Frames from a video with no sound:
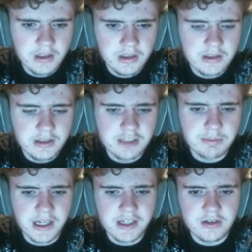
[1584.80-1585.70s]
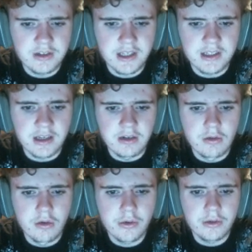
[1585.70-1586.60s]
Displatosaurus has a
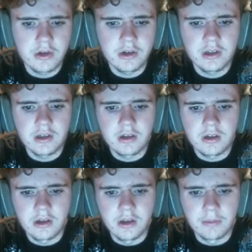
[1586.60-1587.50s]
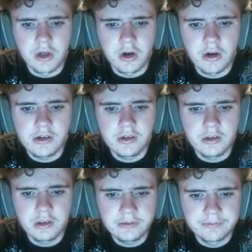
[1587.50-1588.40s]
Northern
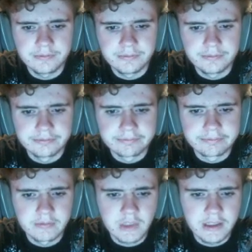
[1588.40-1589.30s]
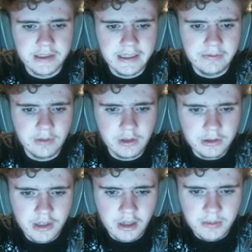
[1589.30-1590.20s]
Cardinal default.
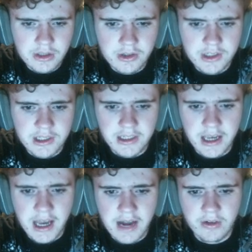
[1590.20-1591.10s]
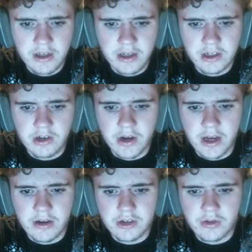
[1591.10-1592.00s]
Tarbosaurus has a African
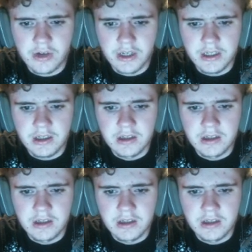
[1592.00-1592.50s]
Crowned Crane.